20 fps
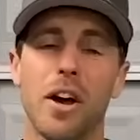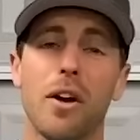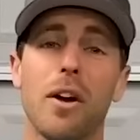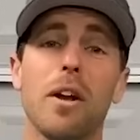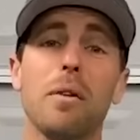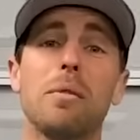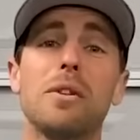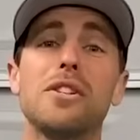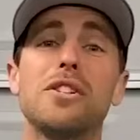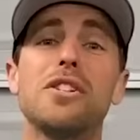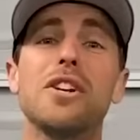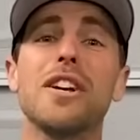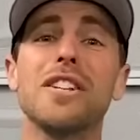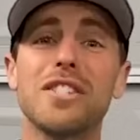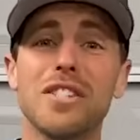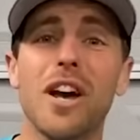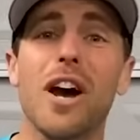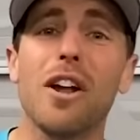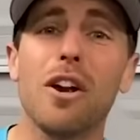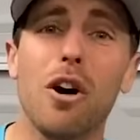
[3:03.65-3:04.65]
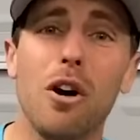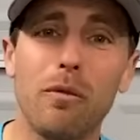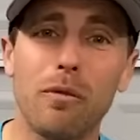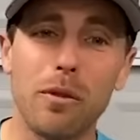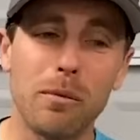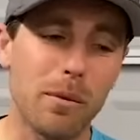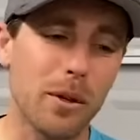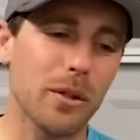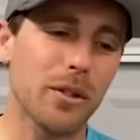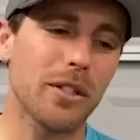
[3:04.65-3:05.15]
All right, we just got home
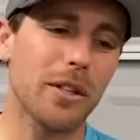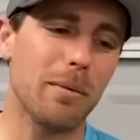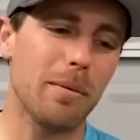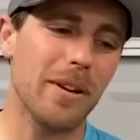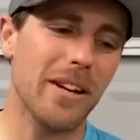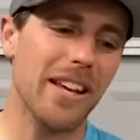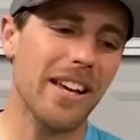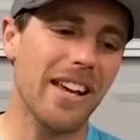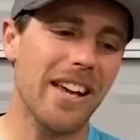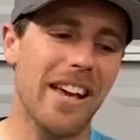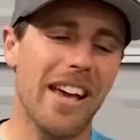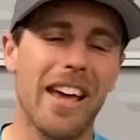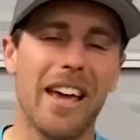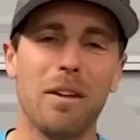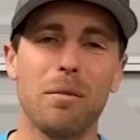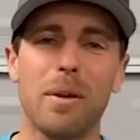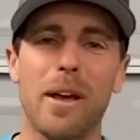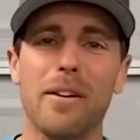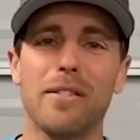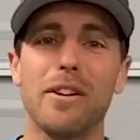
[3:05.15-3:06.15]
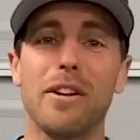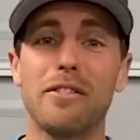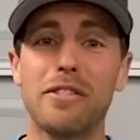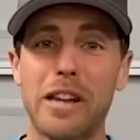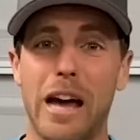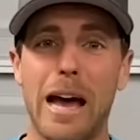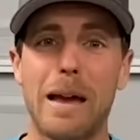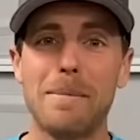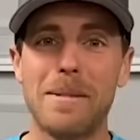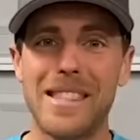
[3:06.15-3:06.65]
from Yosemite and we have enough
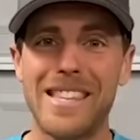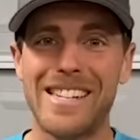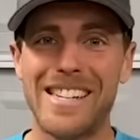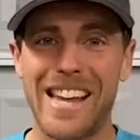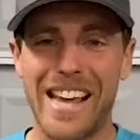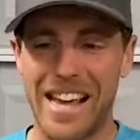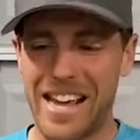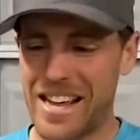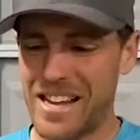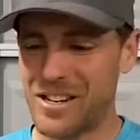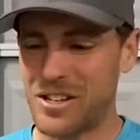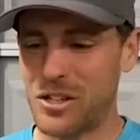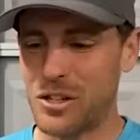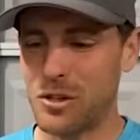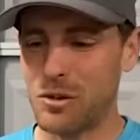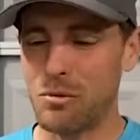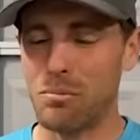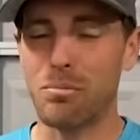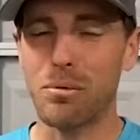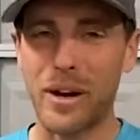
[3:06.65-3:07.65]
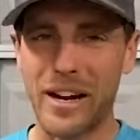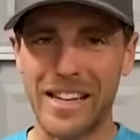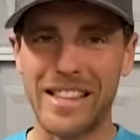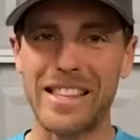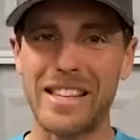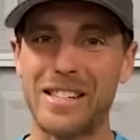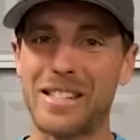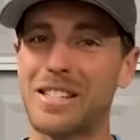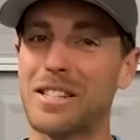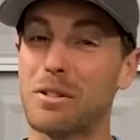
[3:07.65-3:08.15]
time in the day to break
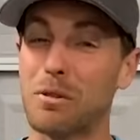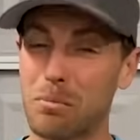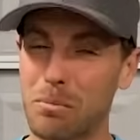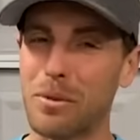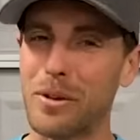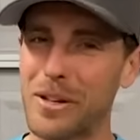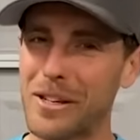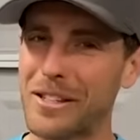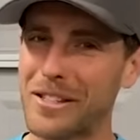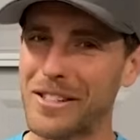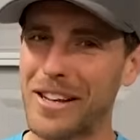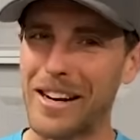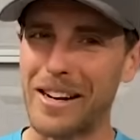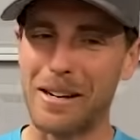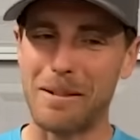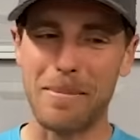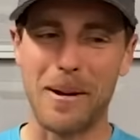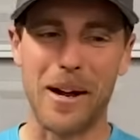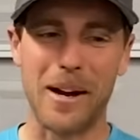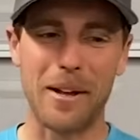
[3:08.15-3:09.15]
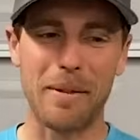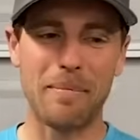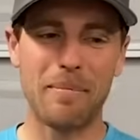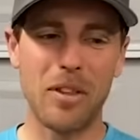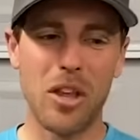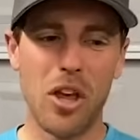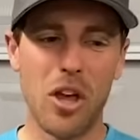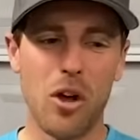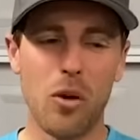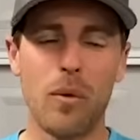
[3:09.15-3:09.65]
these because we're pretty excited about it.
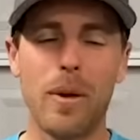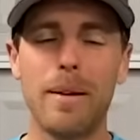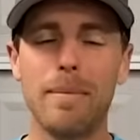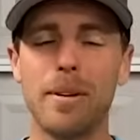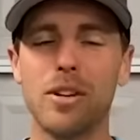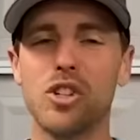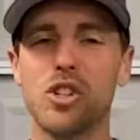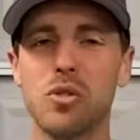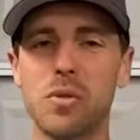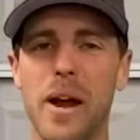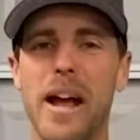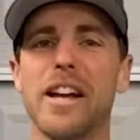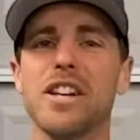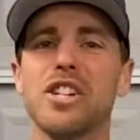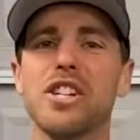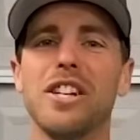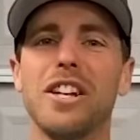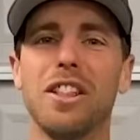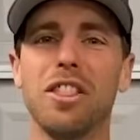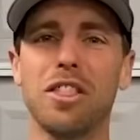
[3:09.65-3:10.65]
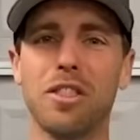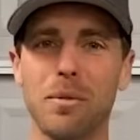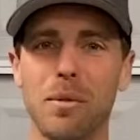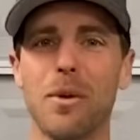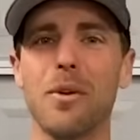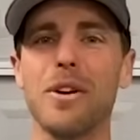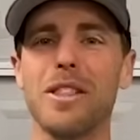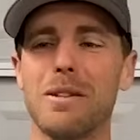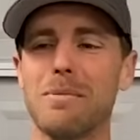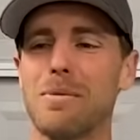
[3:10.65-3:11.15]
We have been trashing and
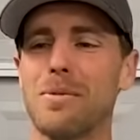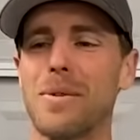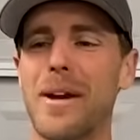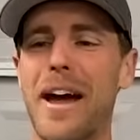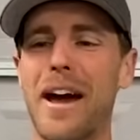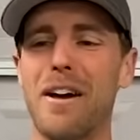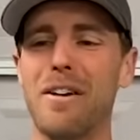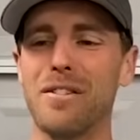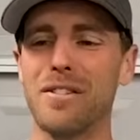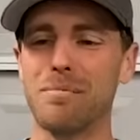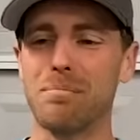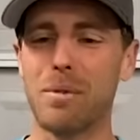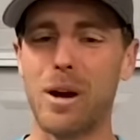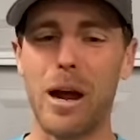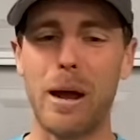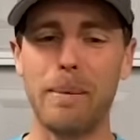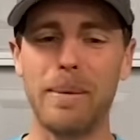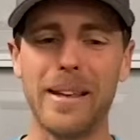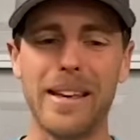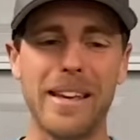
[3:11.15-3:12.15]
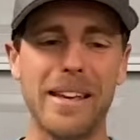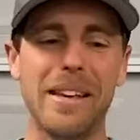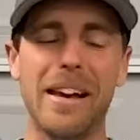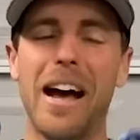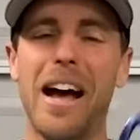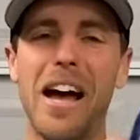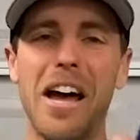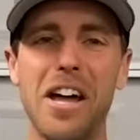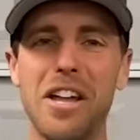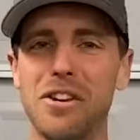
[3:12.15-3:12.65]
throwing them around probably a
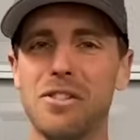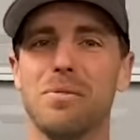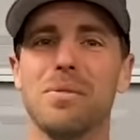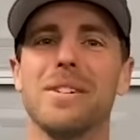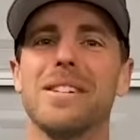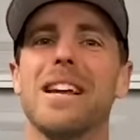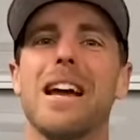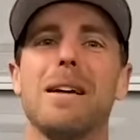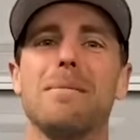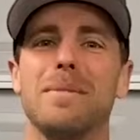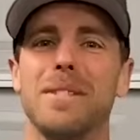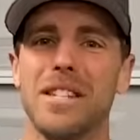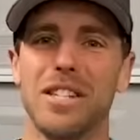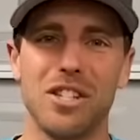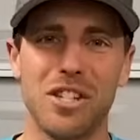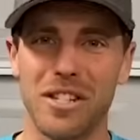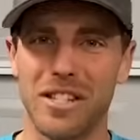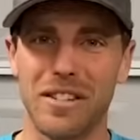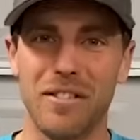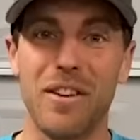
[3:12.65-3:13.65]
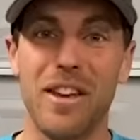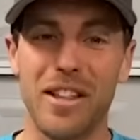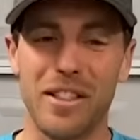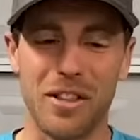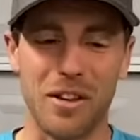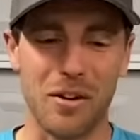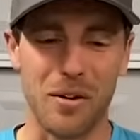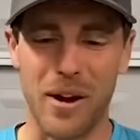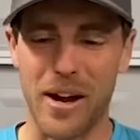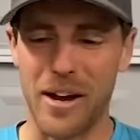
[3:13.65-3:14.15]
hundred times each. These have hit
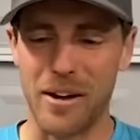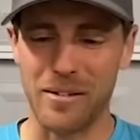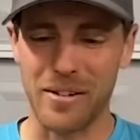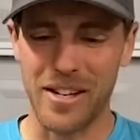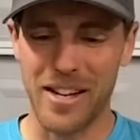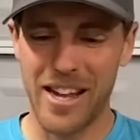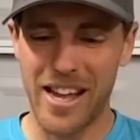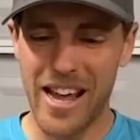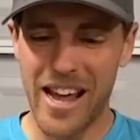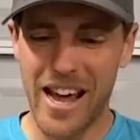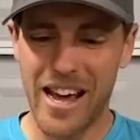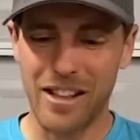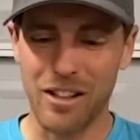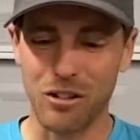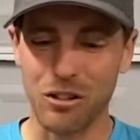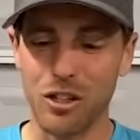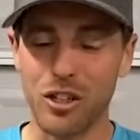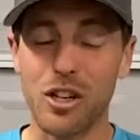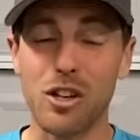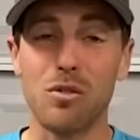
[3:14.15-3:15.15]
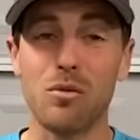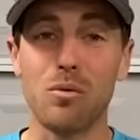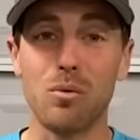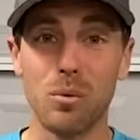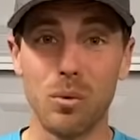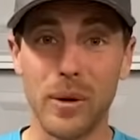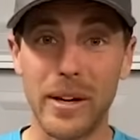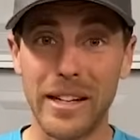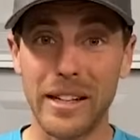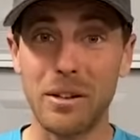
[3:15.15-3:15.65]
the ground and they're
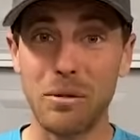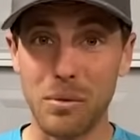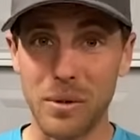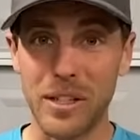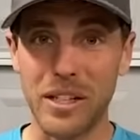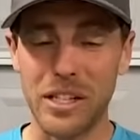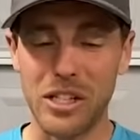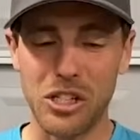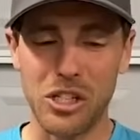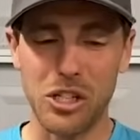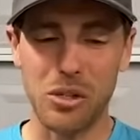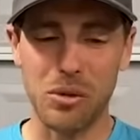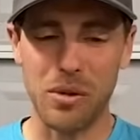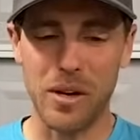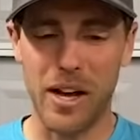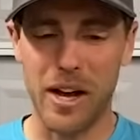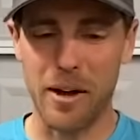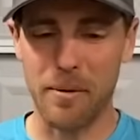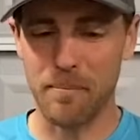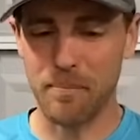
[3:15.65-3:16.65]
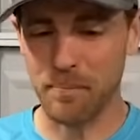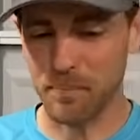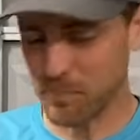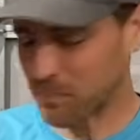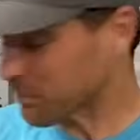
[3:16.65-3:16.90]
looking really, really chewed up.